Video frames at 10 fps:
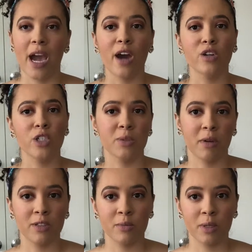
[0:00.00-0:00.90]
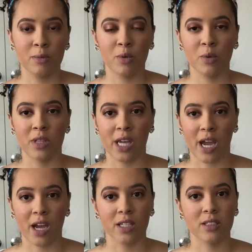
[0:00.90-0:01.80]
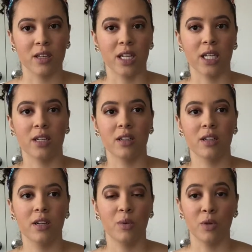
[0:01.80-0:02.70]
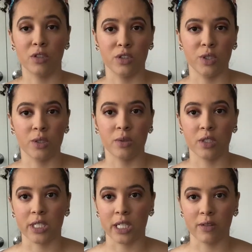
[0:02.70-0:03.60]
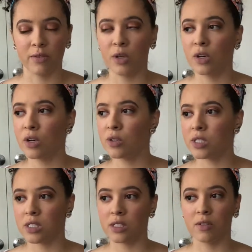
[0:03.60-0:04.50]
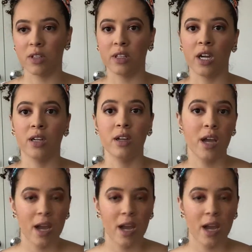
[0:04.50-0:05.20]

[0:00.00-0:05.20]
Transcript: respond to people when they ask like what are you doing when you're taking photos and stuff like that.